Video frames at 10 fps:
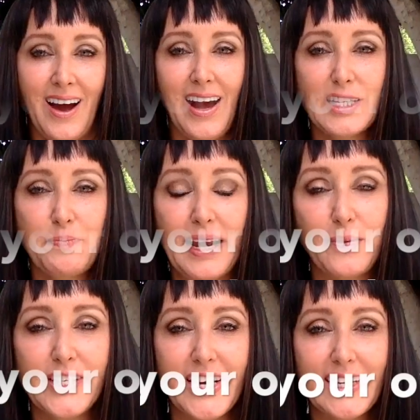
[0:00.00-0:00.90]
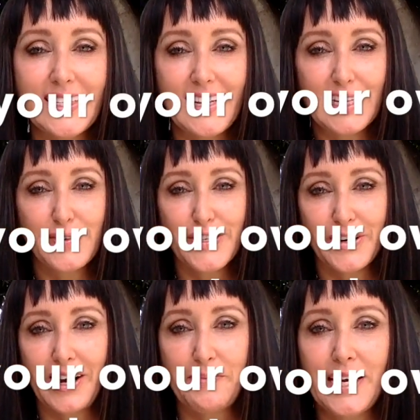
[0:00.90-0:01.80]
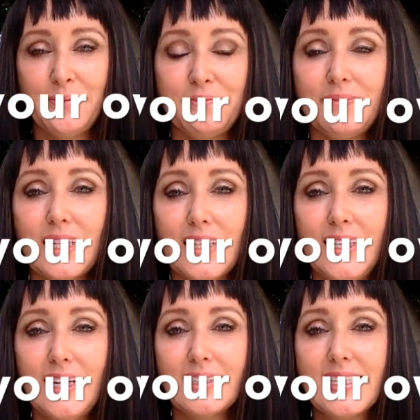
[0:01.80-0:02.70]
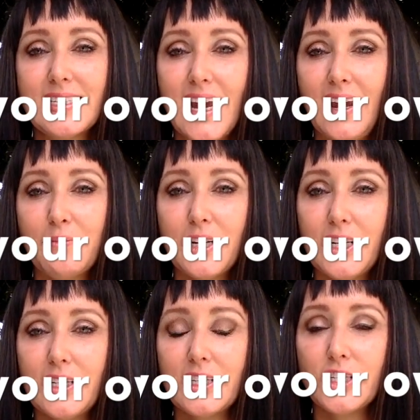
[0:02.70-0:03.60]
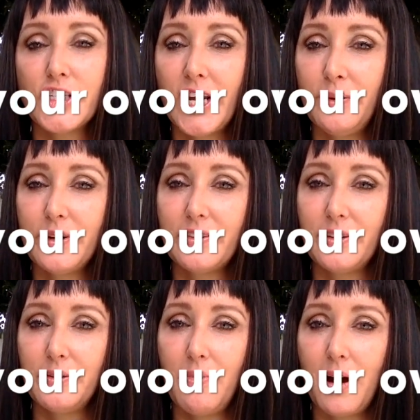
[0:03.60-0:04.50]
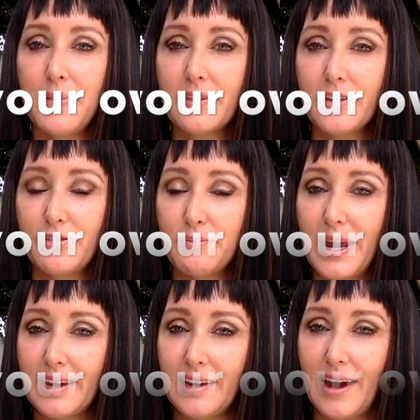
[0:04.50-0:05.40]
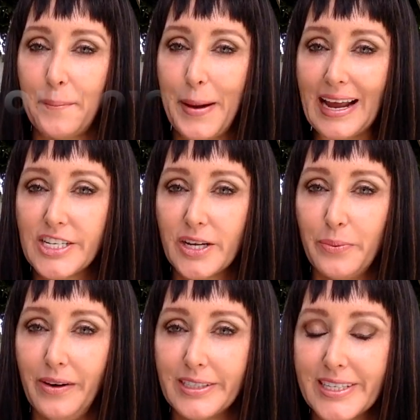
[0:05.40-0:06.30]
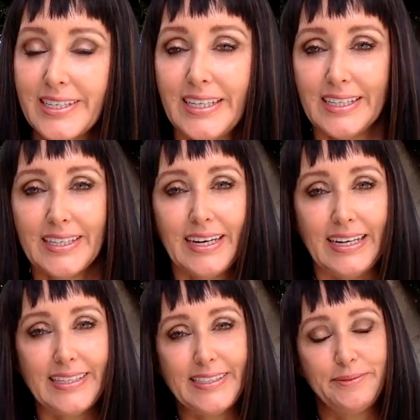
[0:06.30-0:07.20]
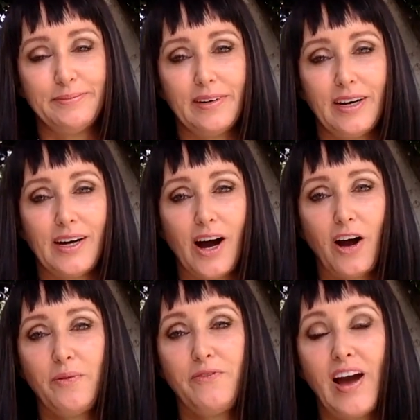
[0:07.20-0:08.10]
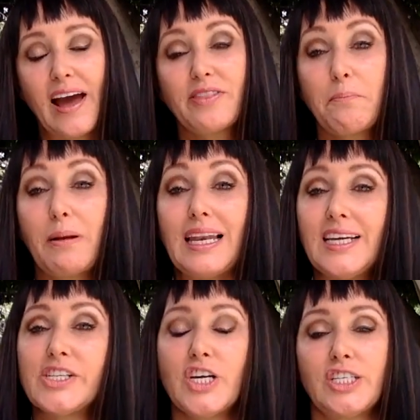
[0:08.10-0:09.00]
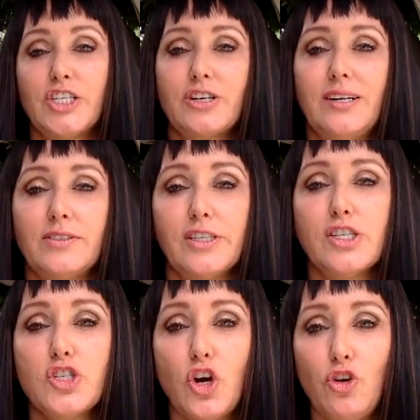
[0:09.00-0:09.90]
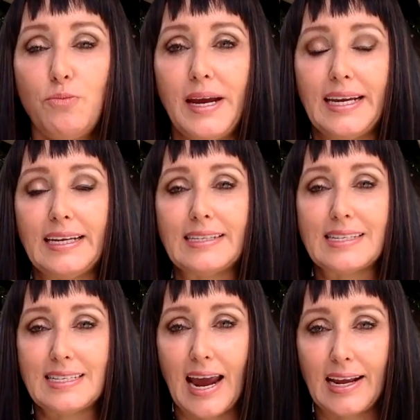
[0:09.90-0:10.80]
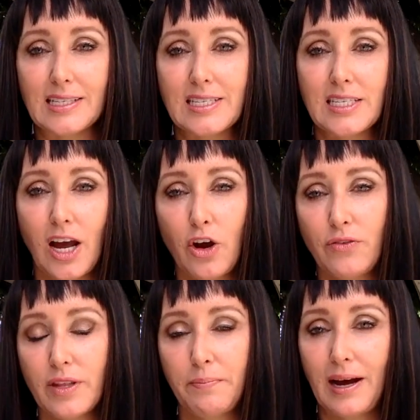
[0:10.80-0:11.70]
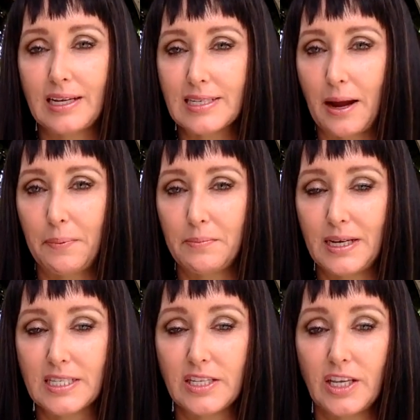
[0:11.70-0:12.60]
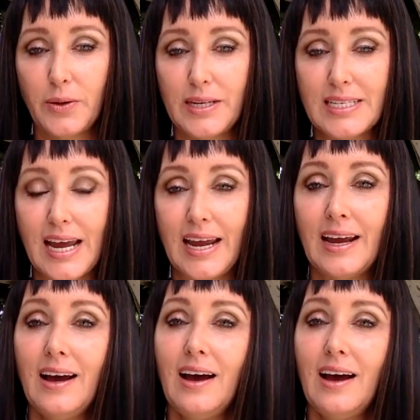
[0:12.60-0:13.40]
Hi, it's Black Witch S. Thanks for joining me. Now, today I'm going to share with you my method for making a magic wand. I've had the pleasure to travel to so many states over the past couple of months in the USA,